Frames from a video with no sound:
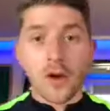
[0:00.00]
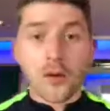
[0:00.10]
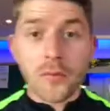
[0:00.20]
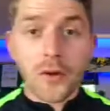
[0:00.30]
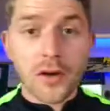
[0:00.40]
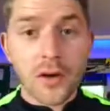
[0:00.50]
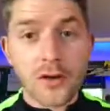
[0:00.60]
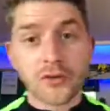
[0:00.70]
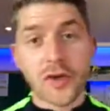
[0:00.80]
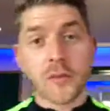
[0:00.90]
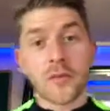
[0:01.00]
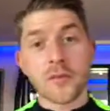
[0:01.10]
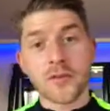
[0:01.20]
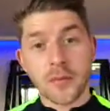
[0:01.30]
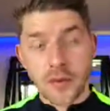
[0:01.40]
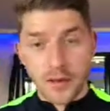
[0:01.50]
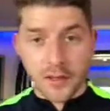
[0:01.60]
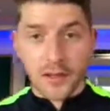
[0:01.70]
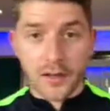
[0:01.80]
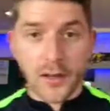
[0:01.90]
Good morning, guys. Jeremy from
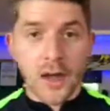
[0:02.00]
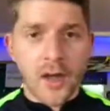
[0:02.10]
Inspired here.